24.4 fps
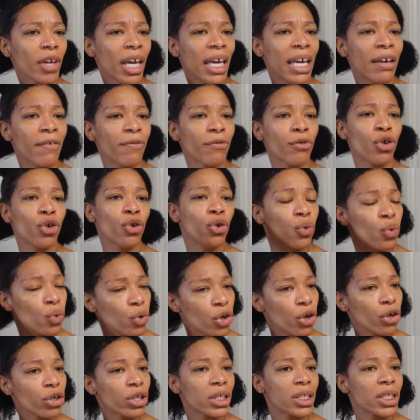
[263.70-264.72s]
if you
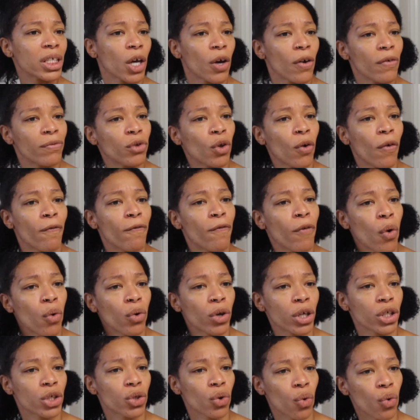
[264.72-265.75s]
yourself don't
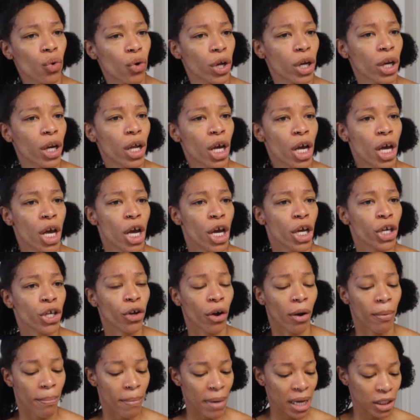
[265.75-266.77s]
focus on
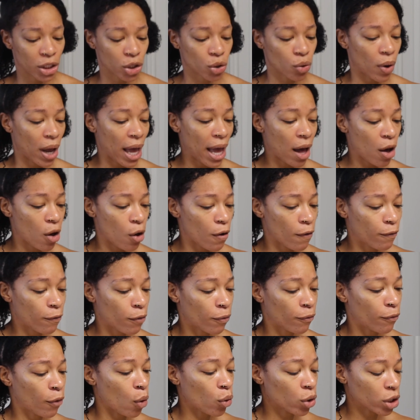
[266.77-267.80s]
your mental health,
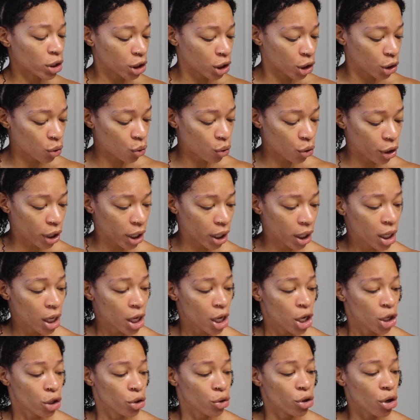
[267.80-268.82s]
focusing on,
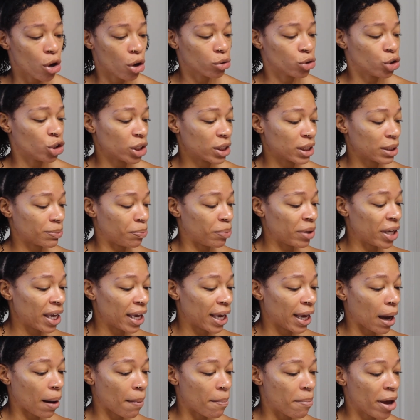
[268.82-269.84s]
you know, just
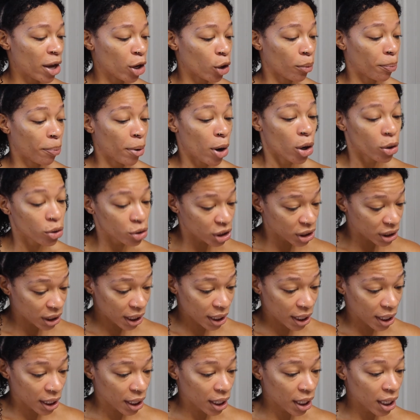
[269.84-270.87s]
being a better
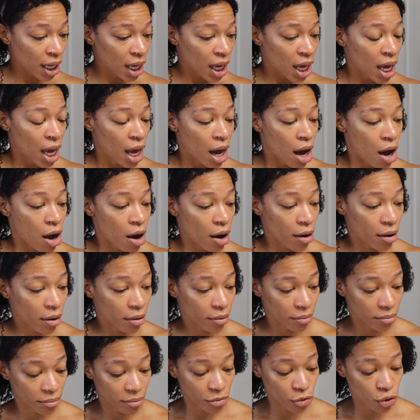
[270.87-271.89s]
person, you
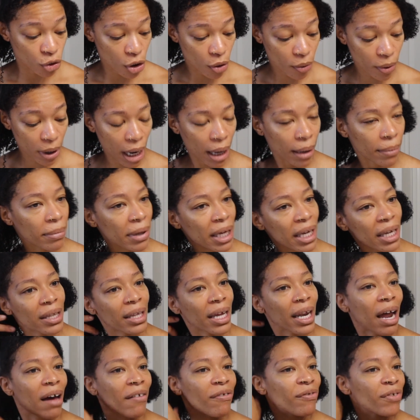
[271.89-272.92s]
know what I mean?
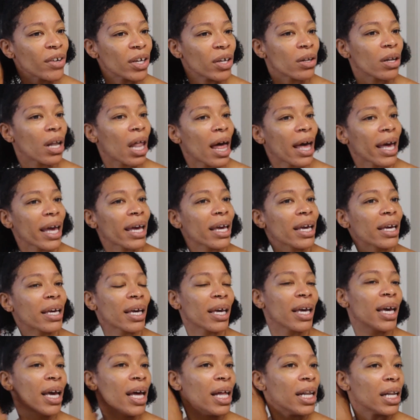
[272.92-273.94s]
Then I feel like
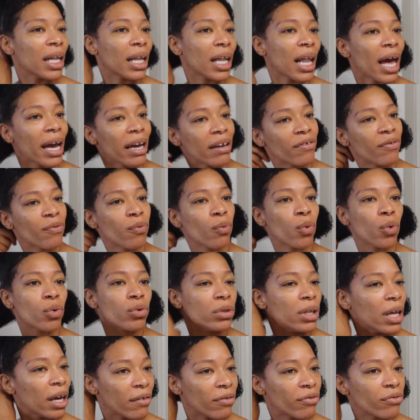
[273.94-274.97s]
life
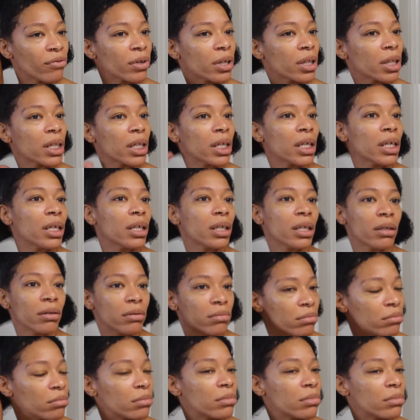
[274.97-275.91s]
will try